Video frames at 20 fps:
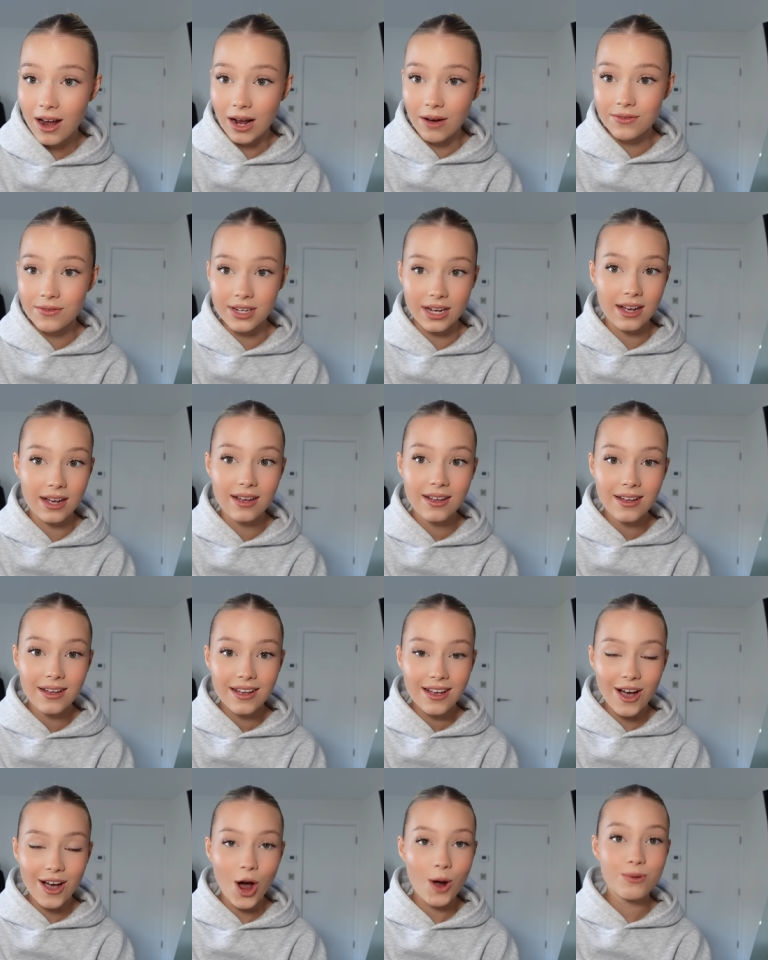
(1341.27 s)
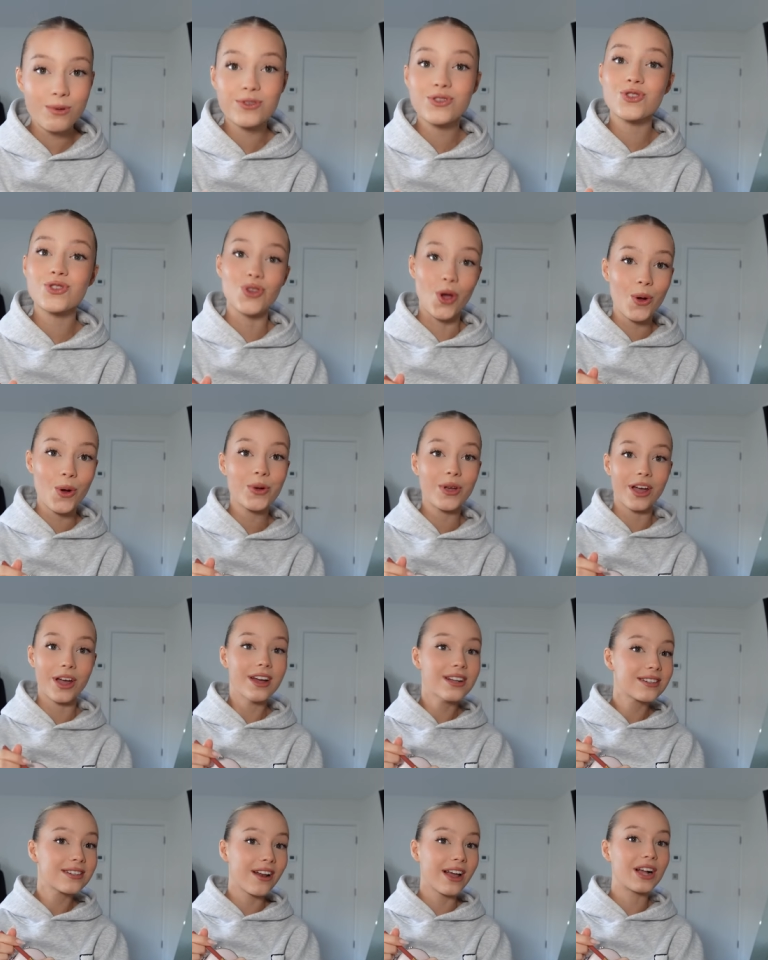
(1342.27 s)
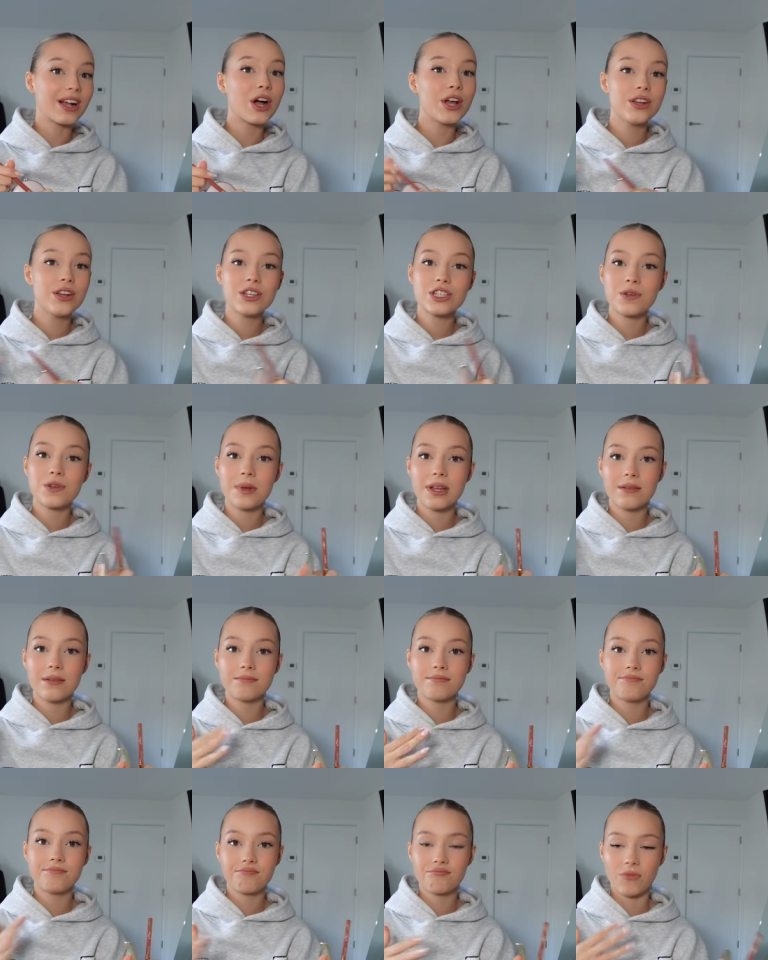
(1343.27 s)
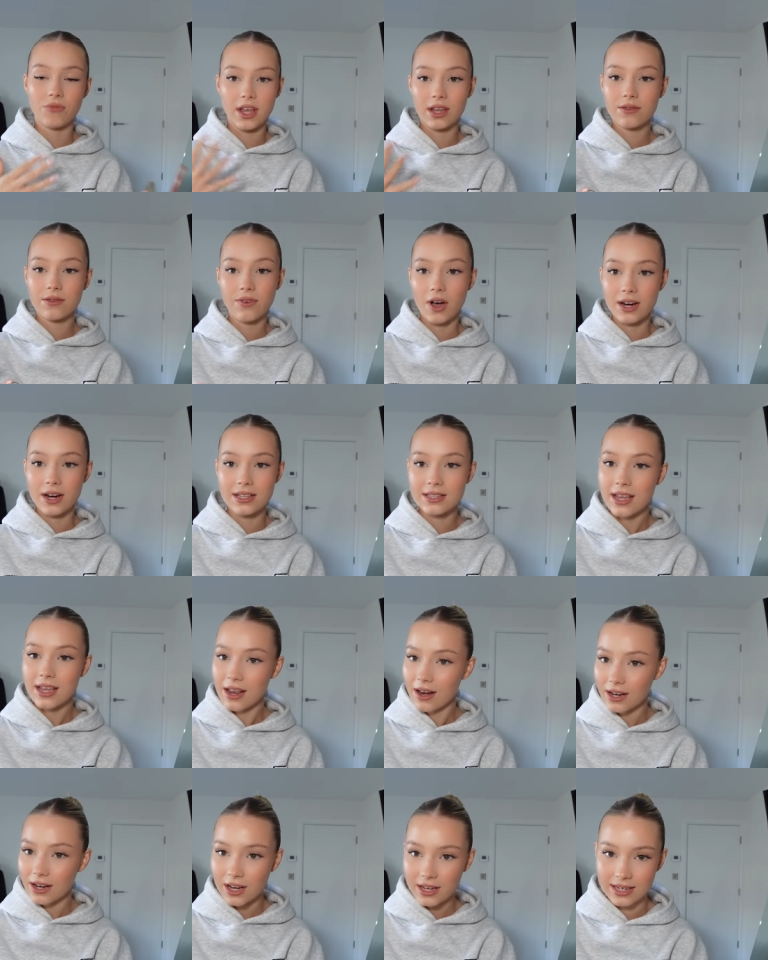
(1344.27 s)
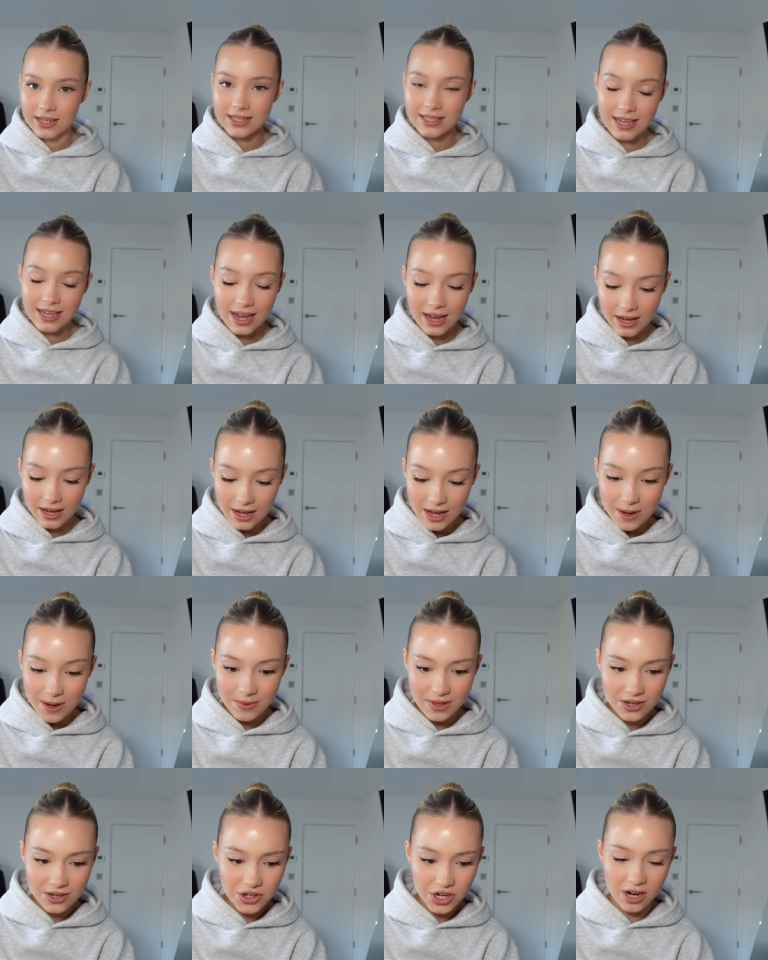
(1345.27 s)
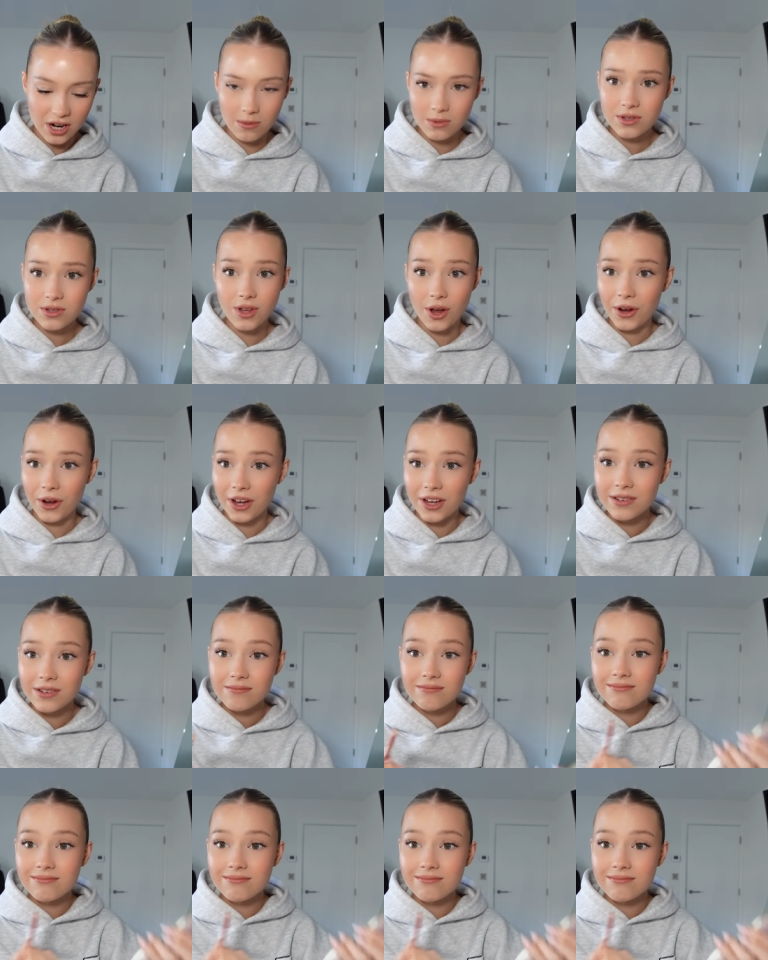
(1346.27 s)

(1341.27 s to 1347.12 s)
I loved it I was so good like I used to be like fine at skiing like I could ski this year I was so good